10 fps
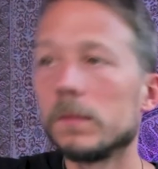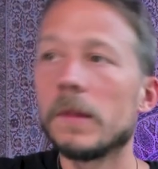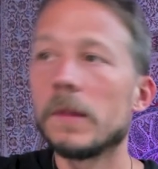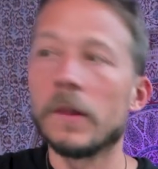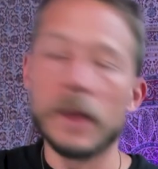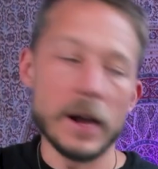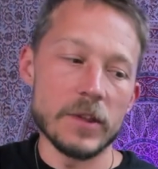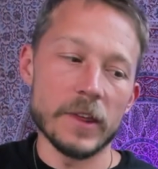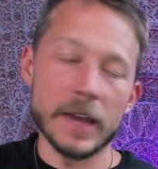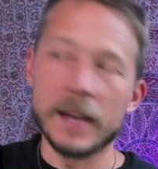So there I
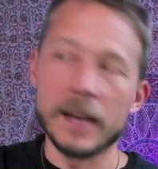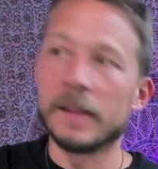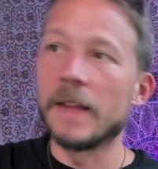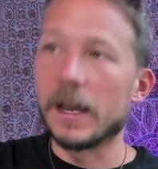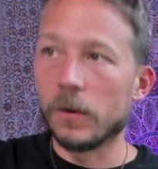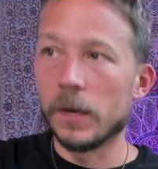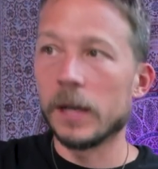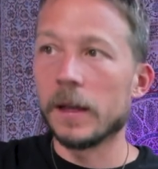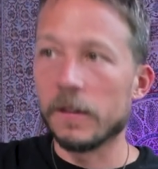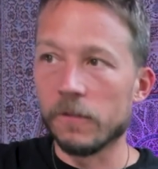just kind of did that
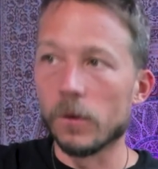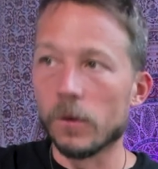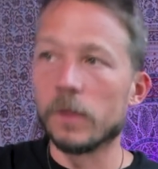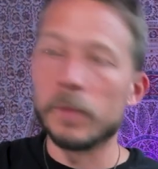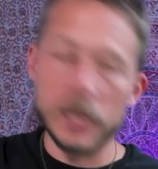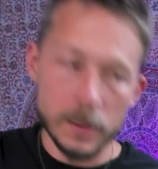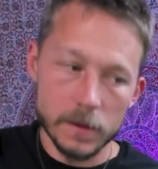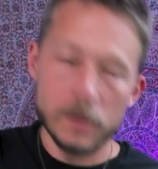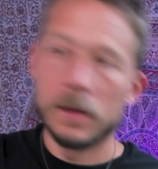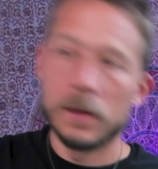quick on the fourth beat.
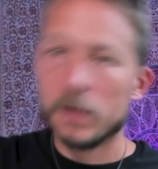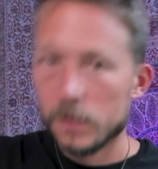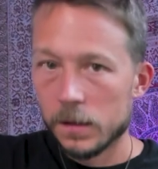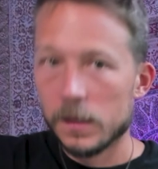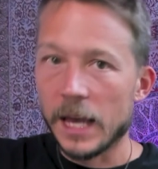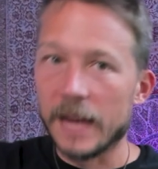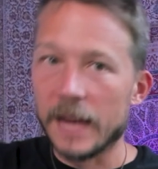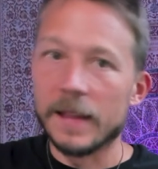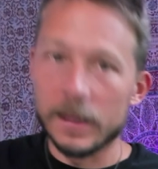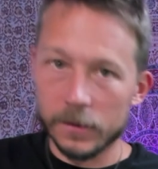Added
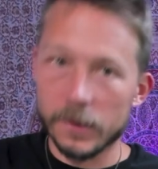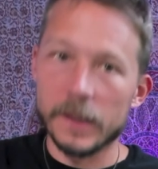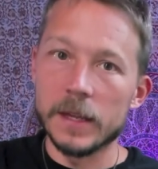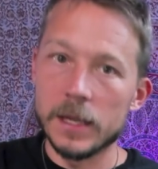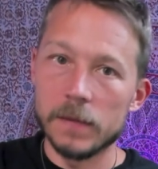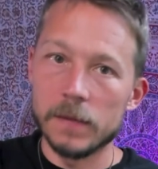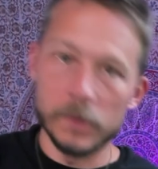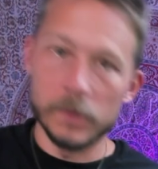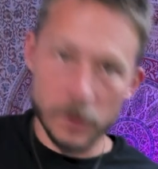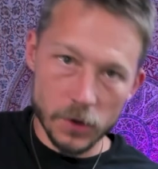that little C
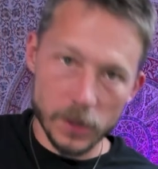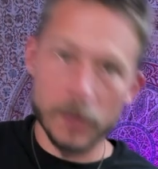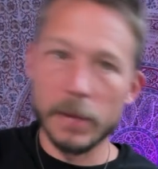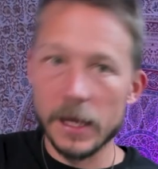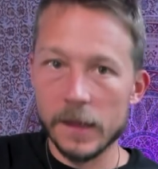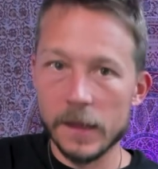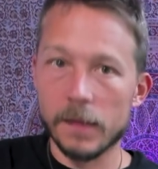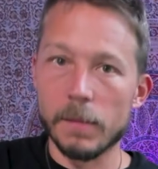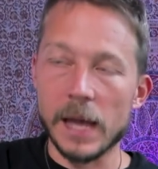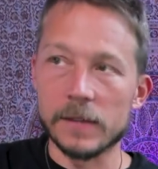with the G in the bass
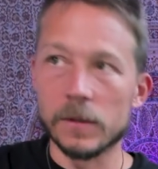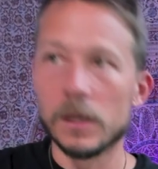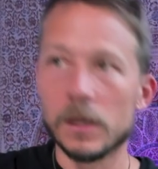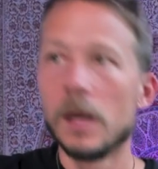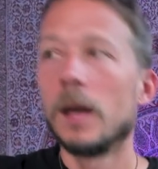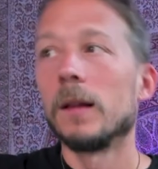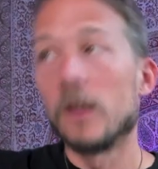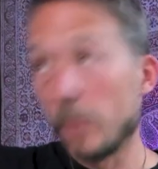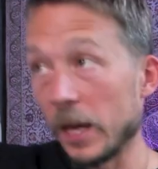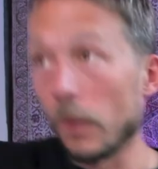and back to it. Let's
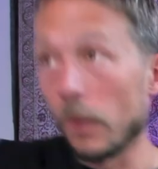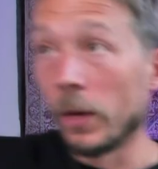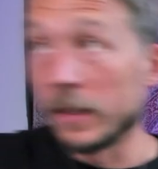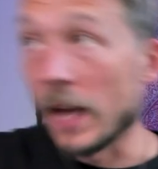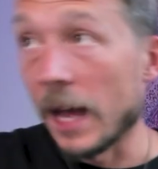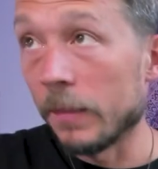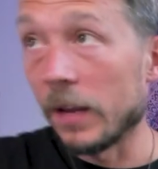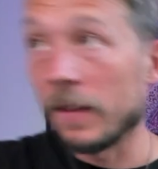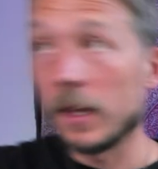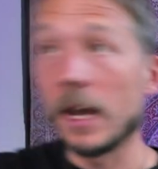pick it one time, but I
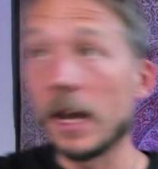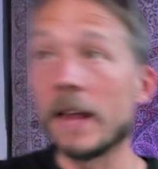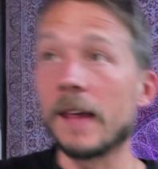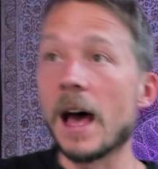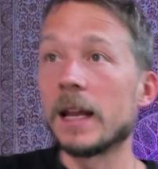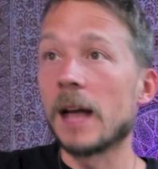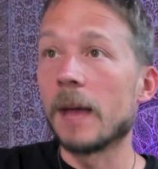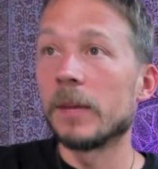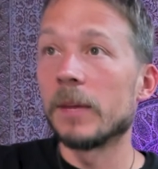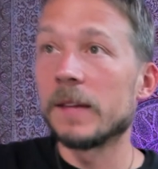think you guys got it.
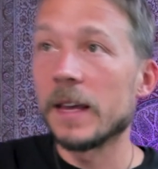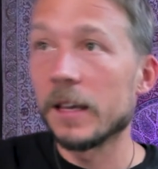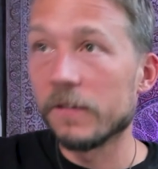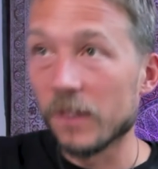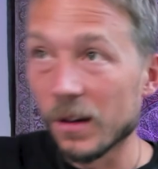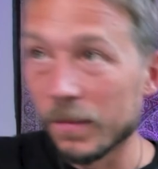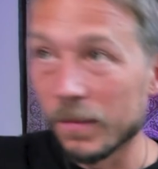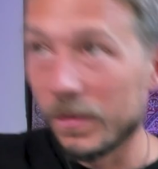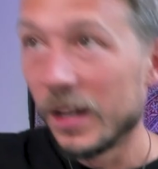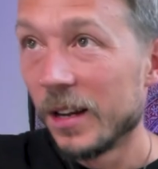I'm going to take it
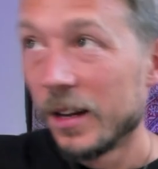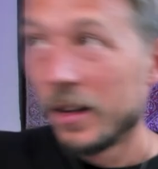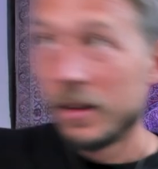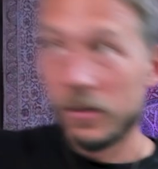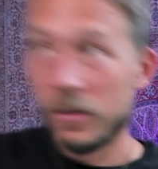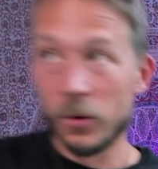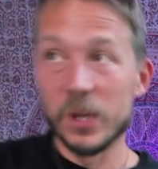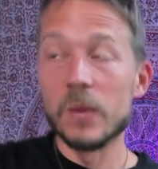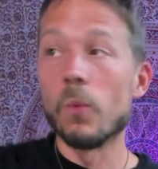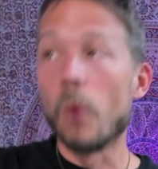from
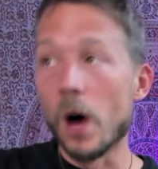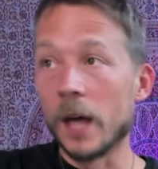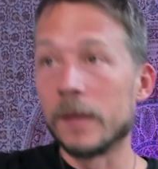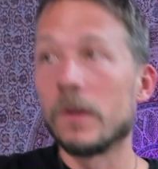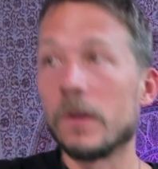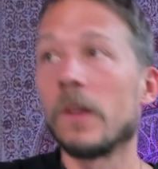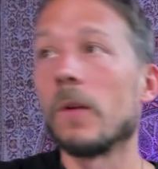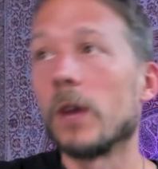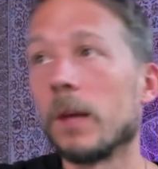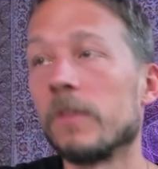31, just so
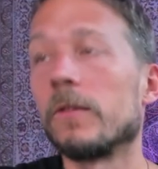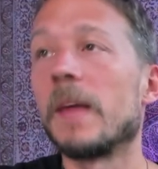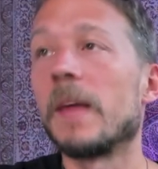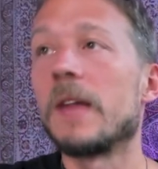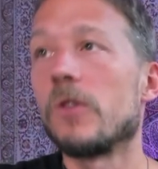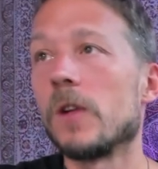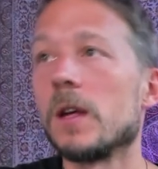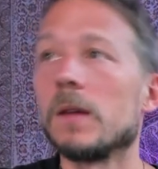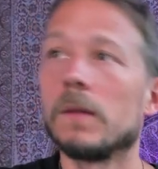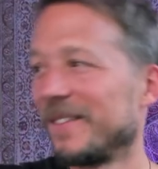we're coming from that
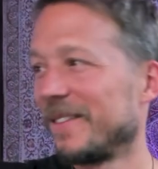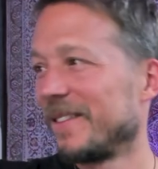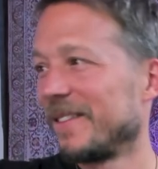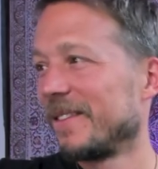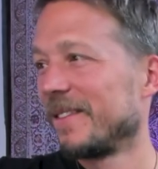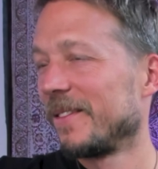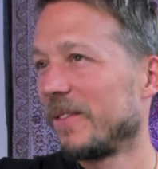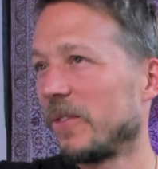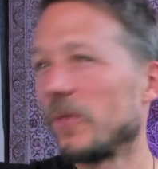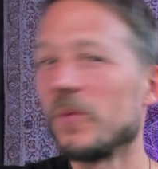G.
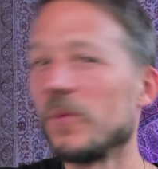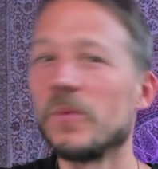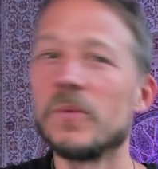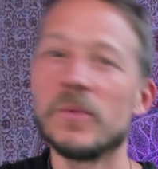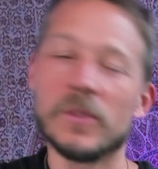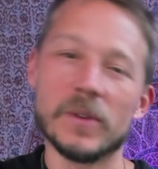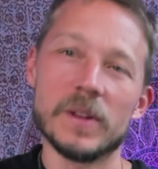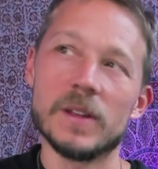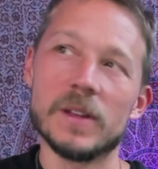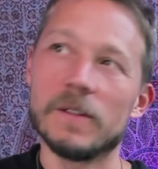2, 3,
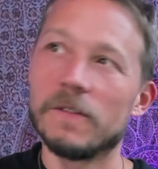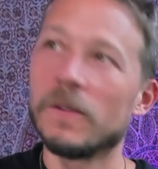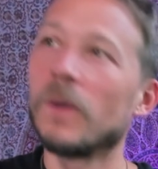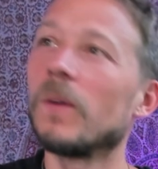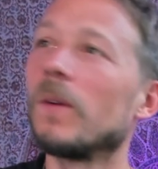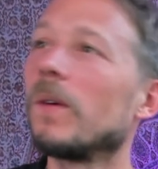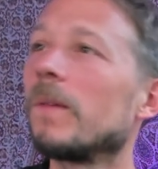4.